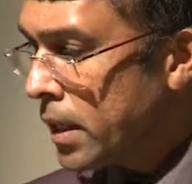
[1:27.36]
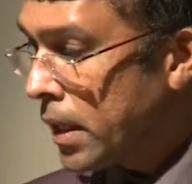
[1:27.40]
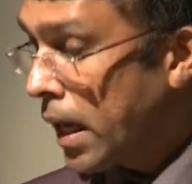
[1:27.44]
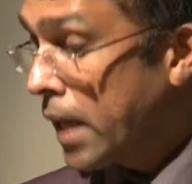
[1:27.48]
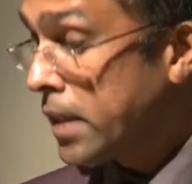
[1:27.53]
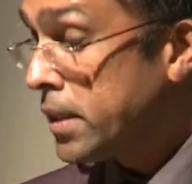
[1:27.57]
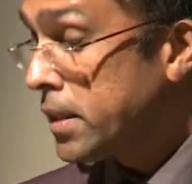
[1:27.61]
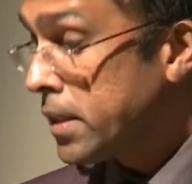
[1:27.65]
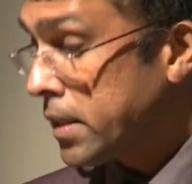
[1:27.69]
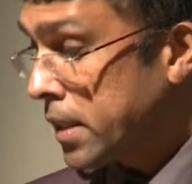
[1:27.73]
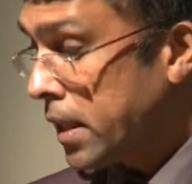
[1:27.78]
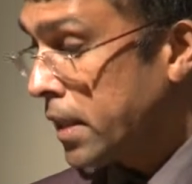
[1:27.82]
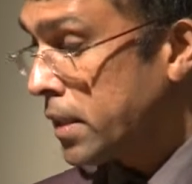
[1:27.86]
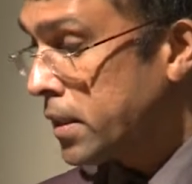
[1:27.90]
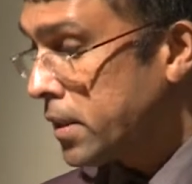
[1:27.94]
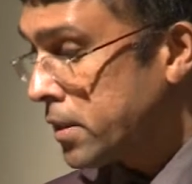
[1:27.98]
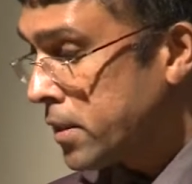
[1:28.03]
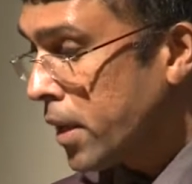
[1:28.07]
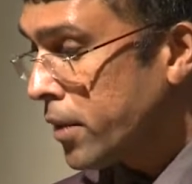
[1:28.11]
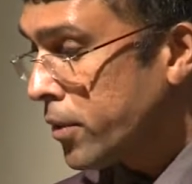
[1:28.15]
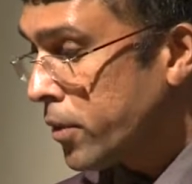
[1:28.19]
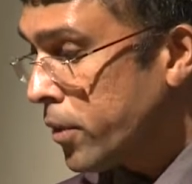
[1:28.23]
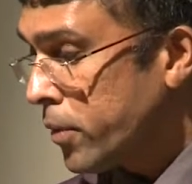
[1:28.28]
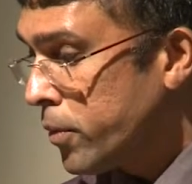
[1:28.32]
undertake
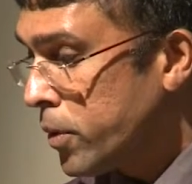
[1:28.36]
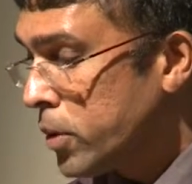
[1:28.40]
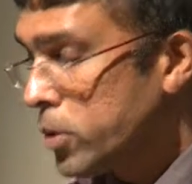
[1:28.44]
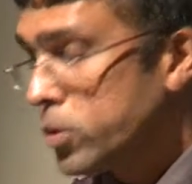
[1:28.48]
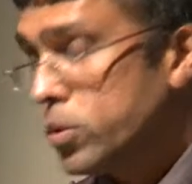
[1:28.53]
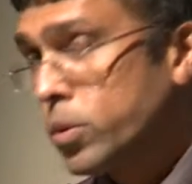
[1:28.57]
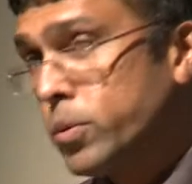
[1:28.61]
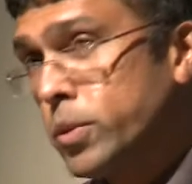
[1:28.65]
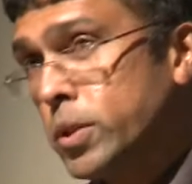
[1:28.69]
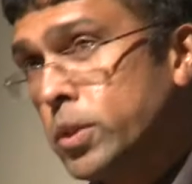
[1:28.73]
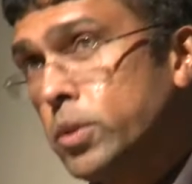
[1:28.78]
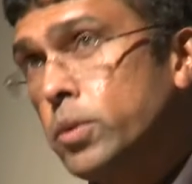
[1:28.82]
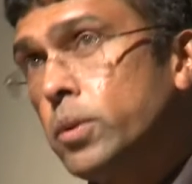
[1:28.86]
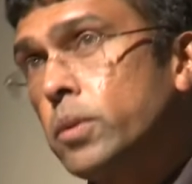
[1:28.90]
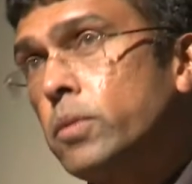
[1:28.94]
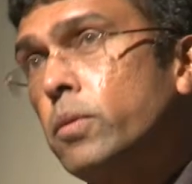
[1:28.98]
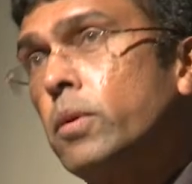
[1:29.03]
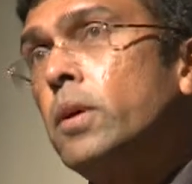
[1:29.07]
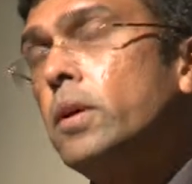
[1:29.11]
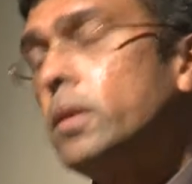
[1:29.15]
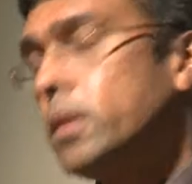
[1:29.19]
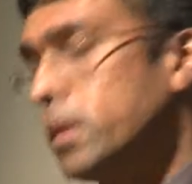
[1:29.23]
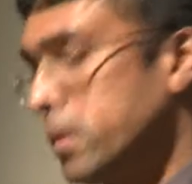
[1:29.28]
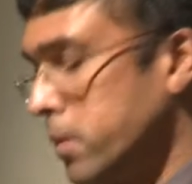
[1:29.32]
design reviews. So we took
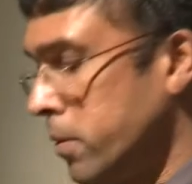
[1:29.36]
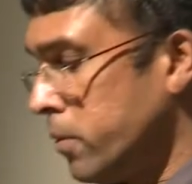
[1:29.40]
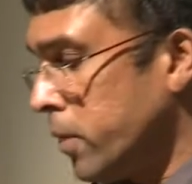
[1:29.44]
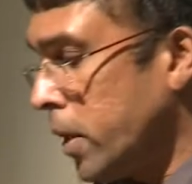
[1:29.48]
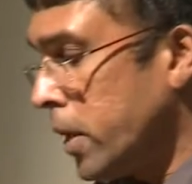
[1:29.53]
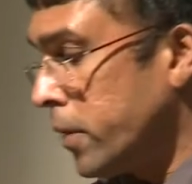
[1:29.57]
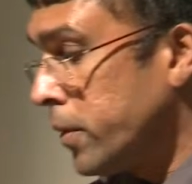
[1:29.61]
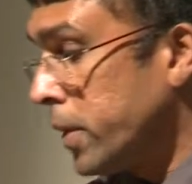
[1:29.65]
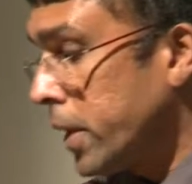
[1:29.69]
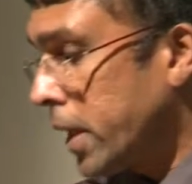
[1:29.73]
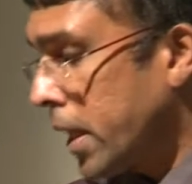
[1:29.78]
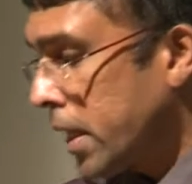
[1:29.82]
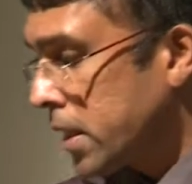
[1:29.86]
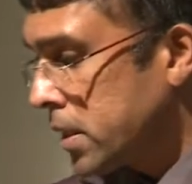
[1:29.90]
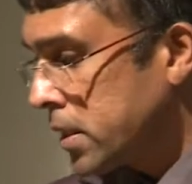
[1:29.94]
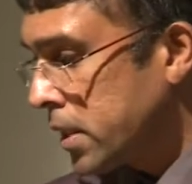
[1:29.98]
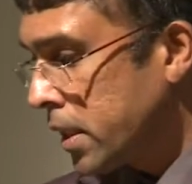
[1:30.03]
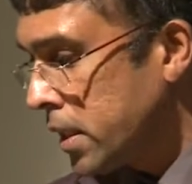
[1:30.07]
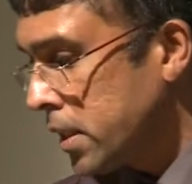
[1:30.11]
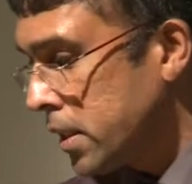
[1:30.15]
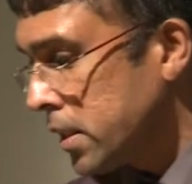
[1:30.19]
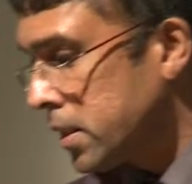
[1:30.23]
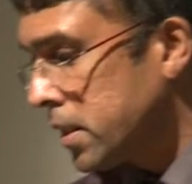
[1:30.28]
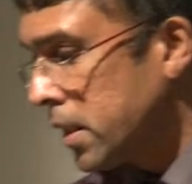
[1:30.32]
one of the case
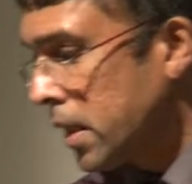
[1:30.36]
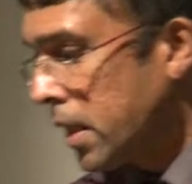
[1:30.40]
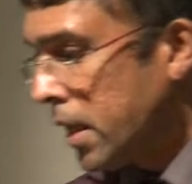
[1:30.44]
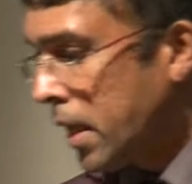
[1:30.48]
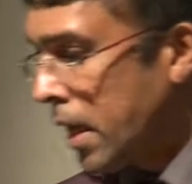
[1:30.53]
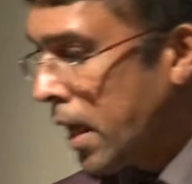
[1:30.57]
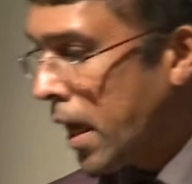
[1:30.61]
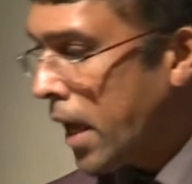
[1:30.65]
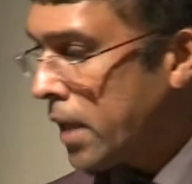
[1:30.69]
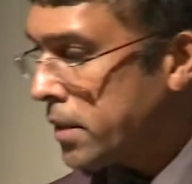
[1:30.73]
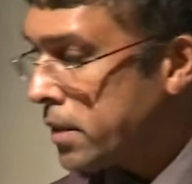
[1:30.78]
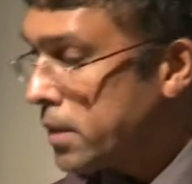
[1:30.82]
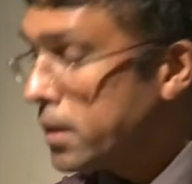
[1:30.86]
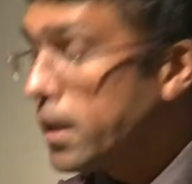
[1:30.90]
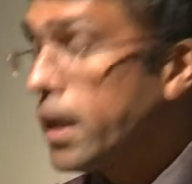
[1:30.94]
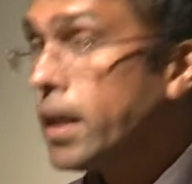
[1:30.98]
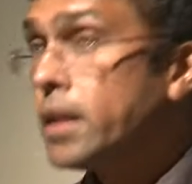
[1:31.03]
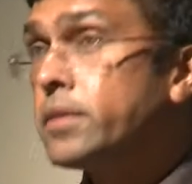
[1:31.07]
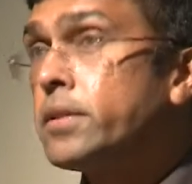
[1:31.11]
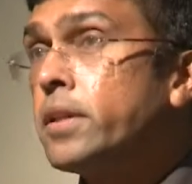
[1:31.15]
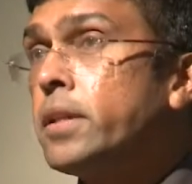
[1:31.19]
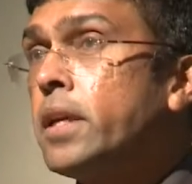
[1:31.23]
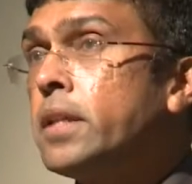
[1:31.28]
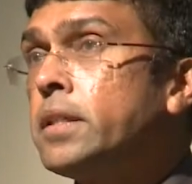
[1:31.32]
studies as the
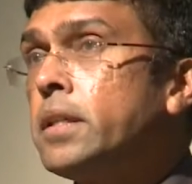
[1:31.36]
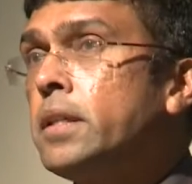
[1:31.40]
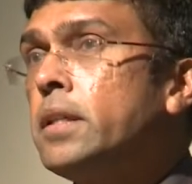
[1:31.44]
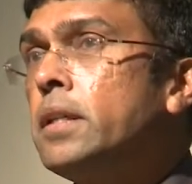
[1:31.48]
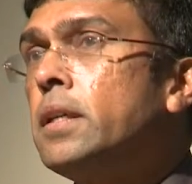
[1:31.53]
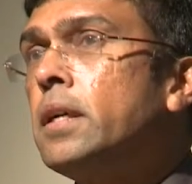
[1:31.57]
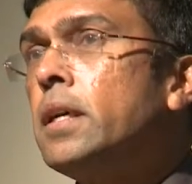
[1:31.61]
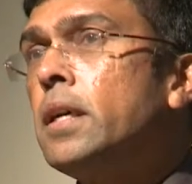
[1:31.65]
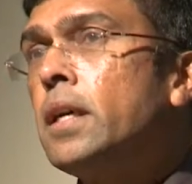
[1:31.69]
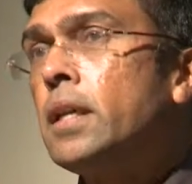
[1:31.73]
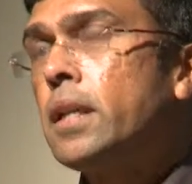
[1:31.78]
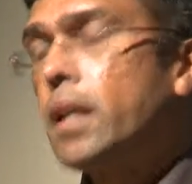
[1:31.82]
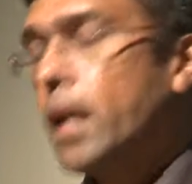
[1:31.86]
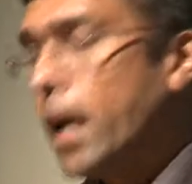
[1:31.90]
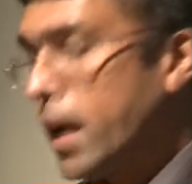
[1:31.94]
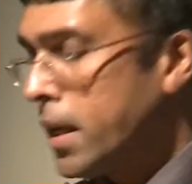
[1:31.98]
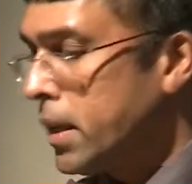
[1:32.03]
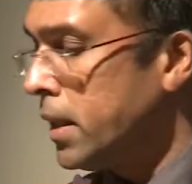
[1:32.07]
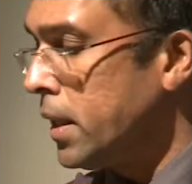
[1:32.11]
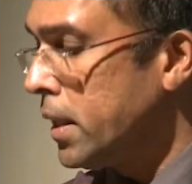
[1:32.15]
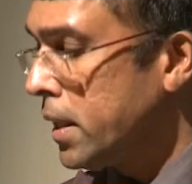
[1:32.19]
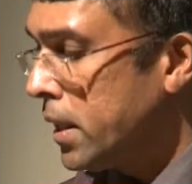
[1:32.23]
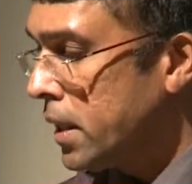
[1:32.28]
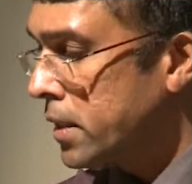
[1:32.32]
A380
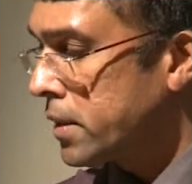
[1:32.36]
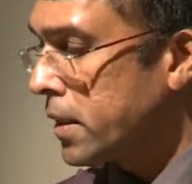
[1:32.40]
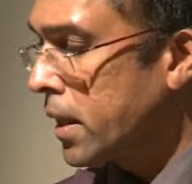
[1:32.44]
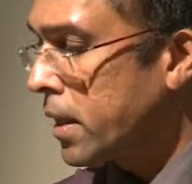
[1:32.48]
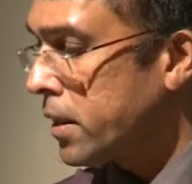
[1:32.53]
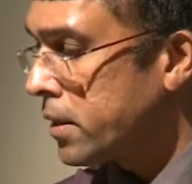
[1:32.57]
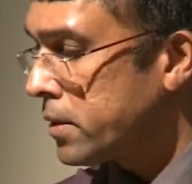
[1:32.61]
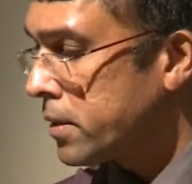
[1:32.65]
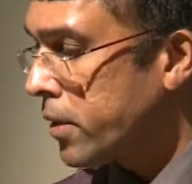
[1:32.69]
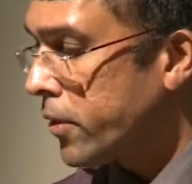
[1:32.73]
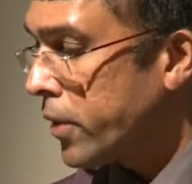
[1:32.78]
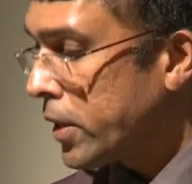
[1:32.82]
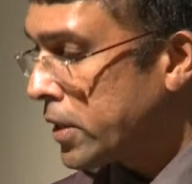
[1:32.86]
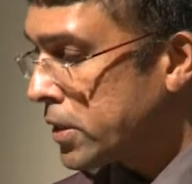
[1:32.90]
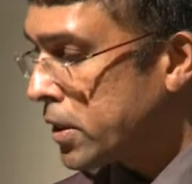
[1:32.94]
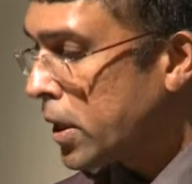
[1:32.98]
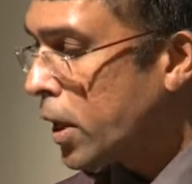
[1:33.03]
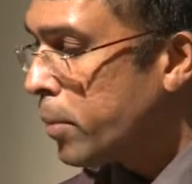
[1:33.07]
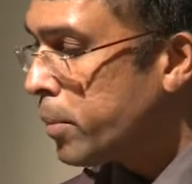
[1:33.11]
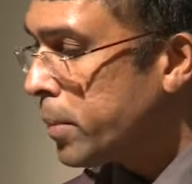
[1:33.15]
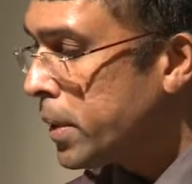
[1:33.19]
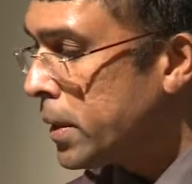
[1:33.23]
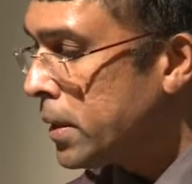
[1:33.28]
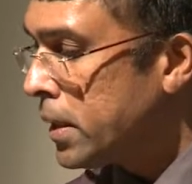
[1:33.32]
landing as an
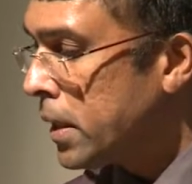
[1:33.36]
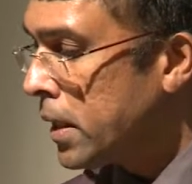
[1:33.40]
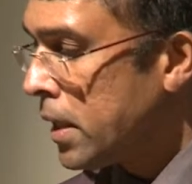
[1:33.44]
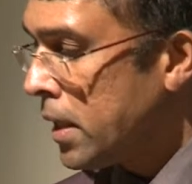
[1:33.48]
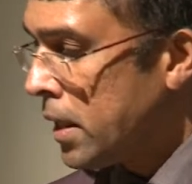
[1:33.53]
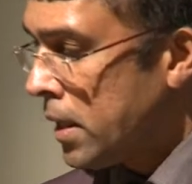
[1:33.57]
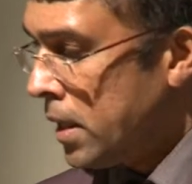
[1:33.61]
example.